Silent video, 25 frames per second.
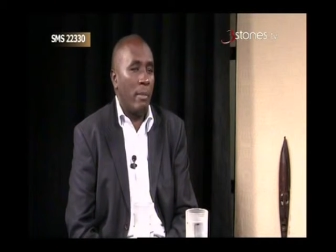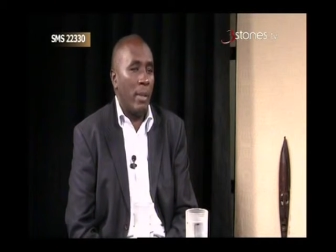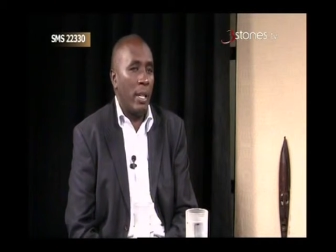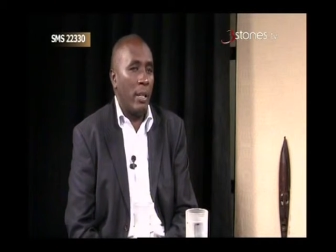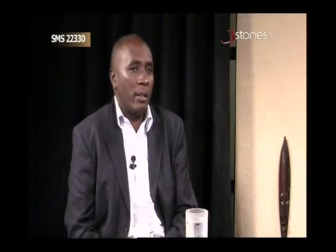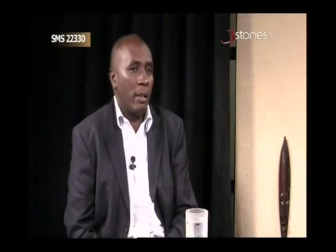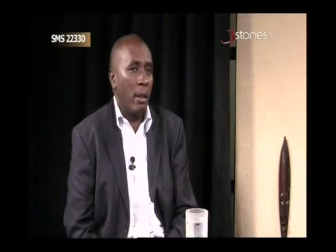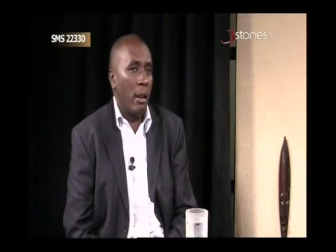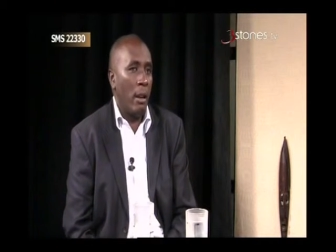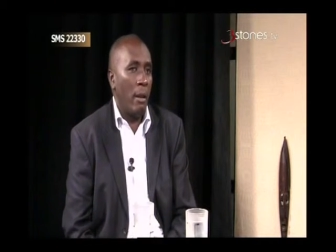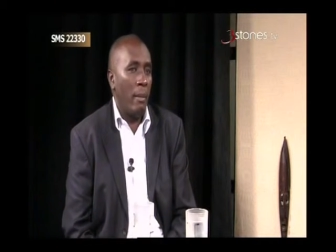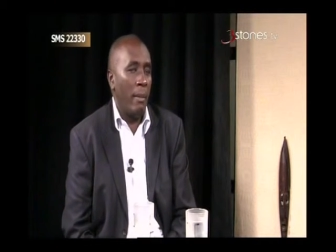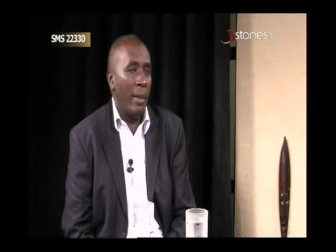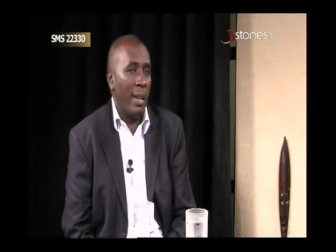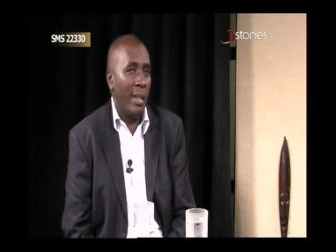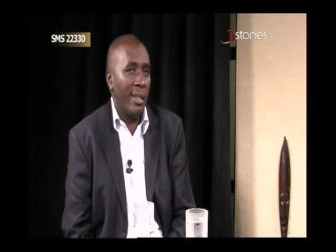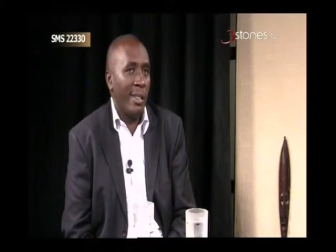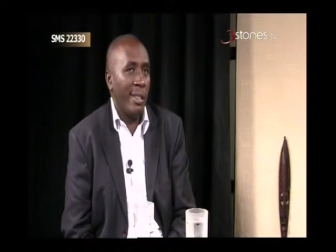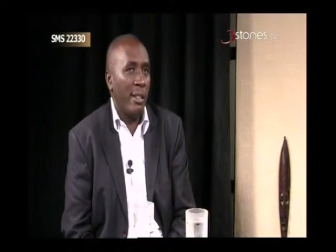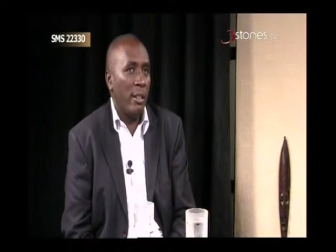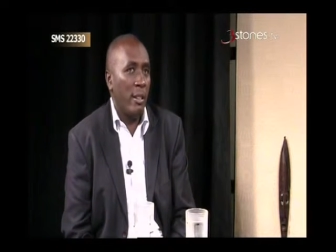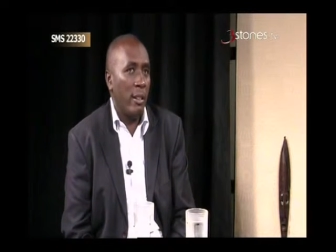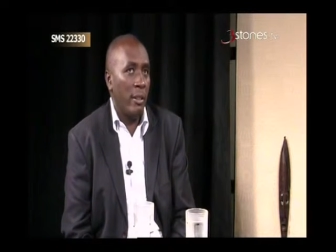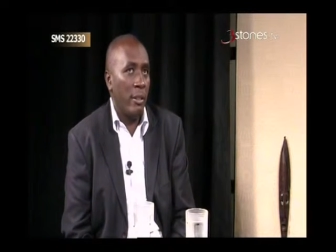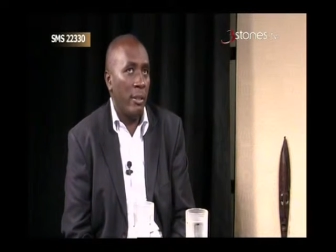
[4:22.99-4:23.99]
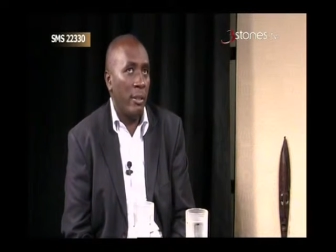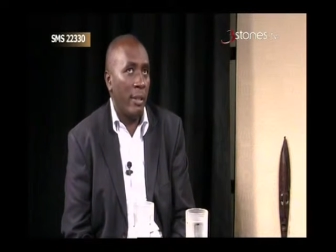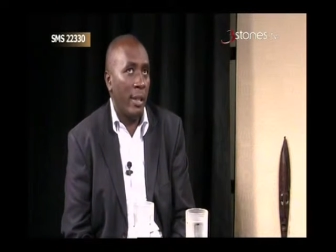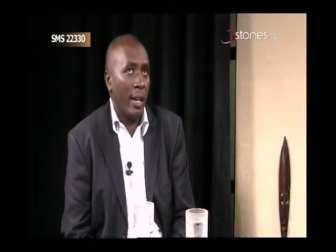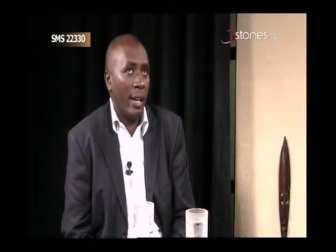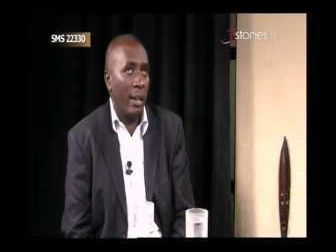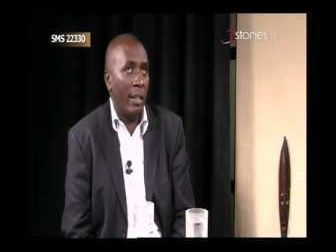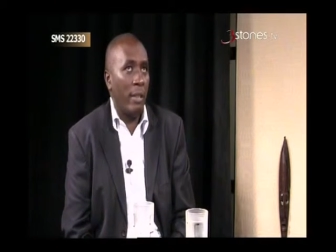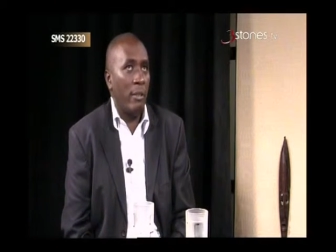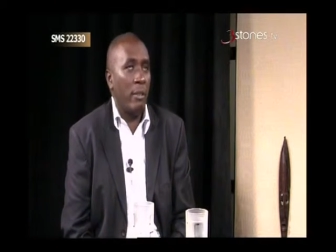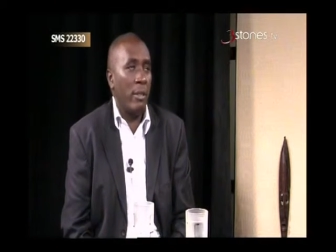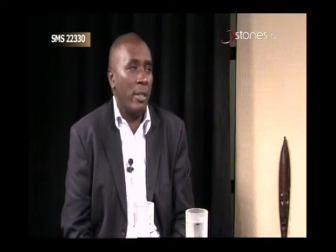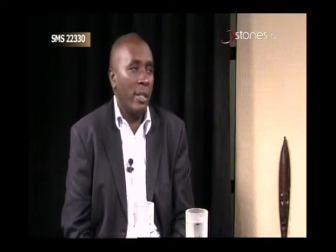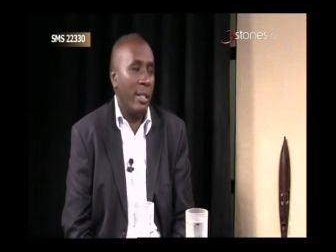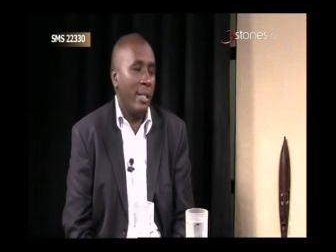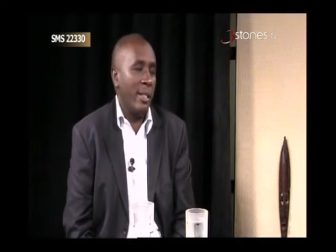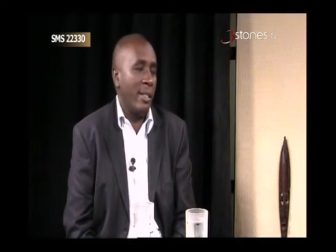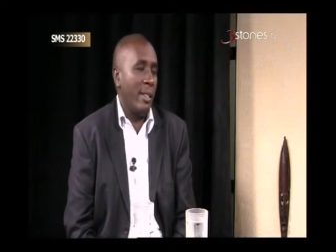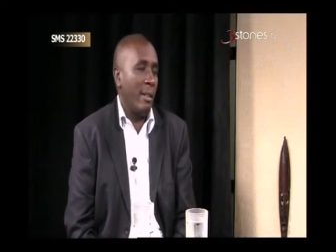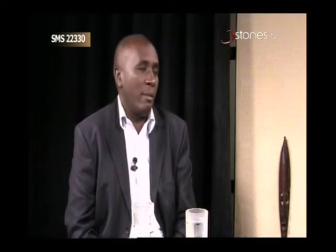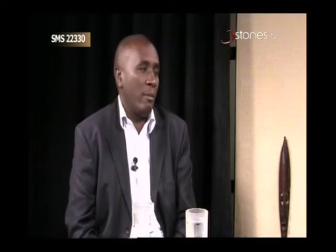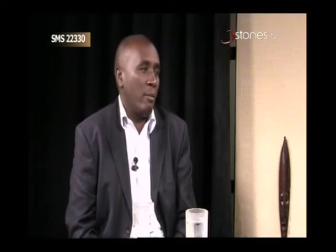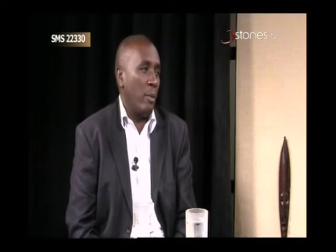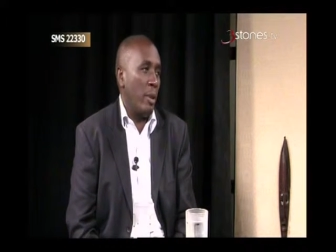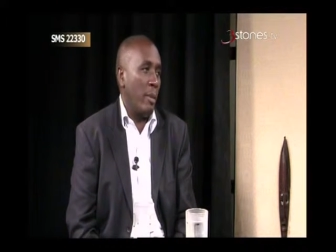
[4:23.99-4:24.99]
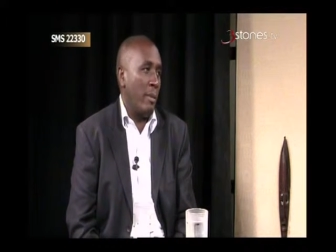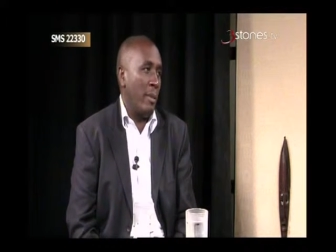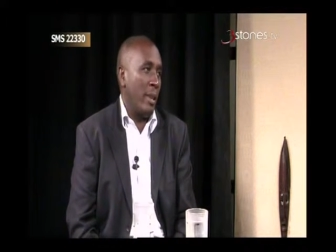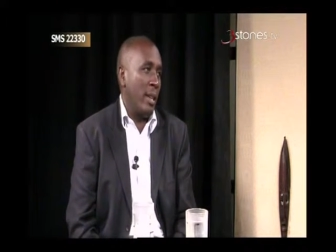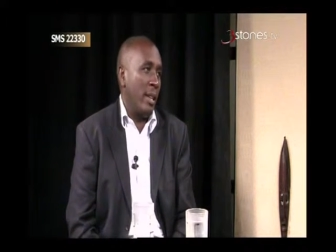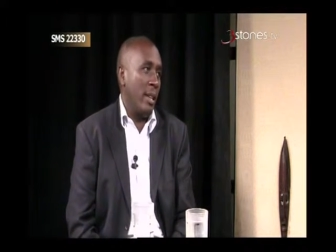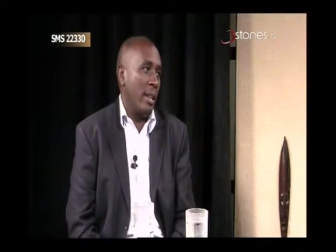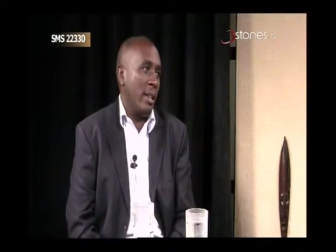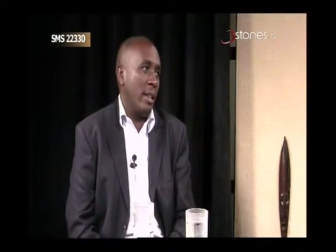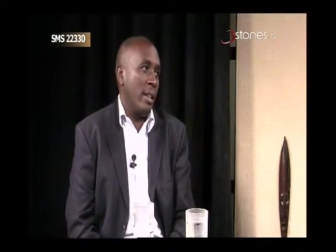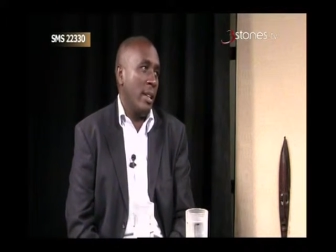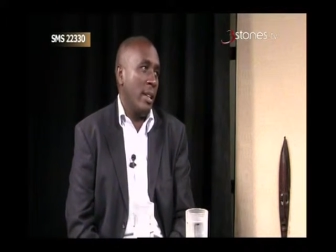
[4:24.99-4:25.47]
Musculoskeletal system, we mean